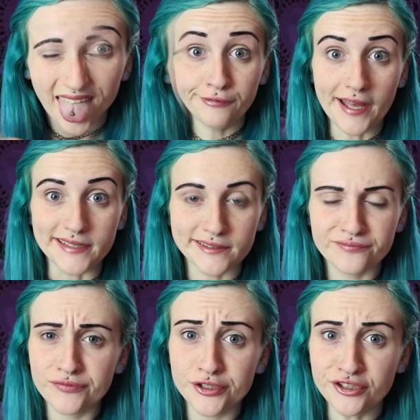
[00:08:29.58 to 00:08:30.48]
Right,
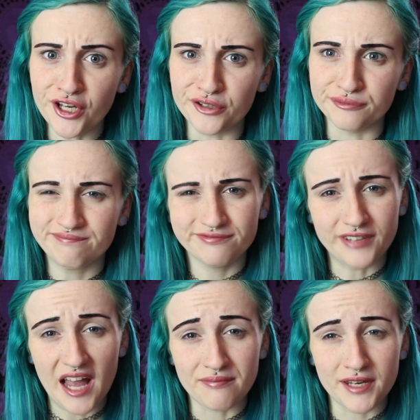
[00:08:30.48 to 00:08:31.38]
so
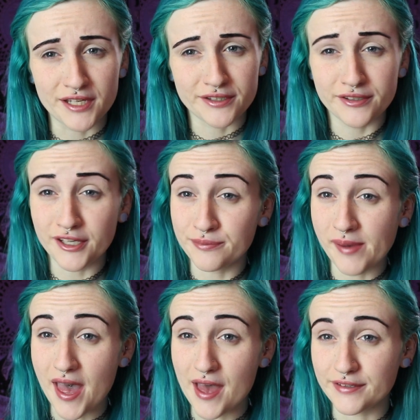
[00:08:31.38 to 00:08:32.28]
5 minutes has
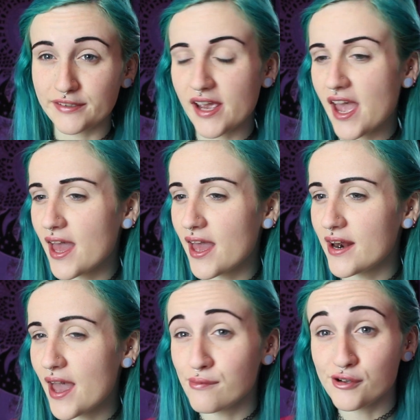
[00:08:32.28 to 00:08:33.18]
passed
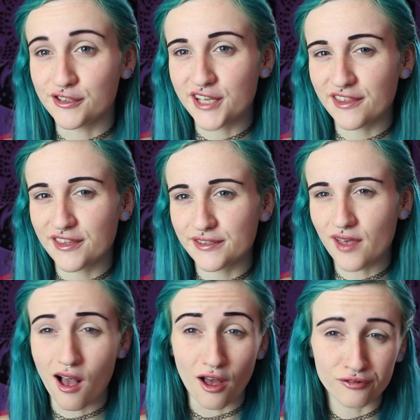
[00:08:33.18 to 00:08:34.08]
and I'm going to take this
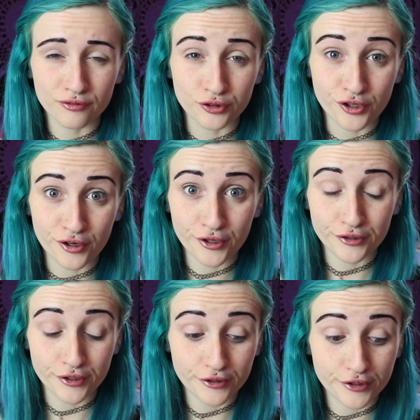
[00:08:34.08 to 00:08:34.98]
off. Doodle
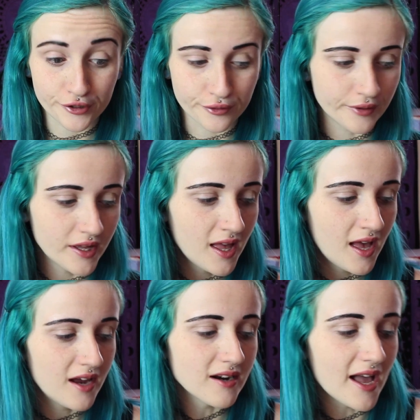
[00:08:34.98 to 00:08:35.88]
-doo -doo
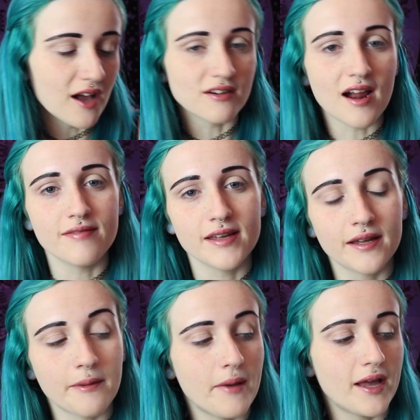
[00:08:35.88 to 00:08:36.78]
Now
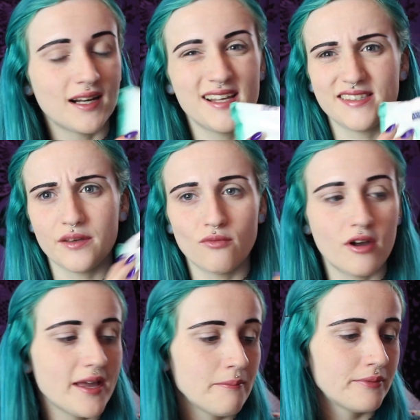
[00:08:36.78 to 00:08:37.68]
grabbing my cleansing
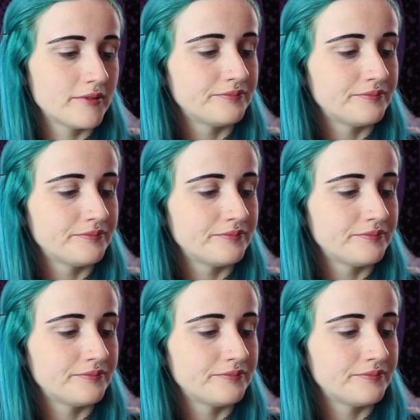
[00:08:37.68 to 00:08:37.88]
wipe.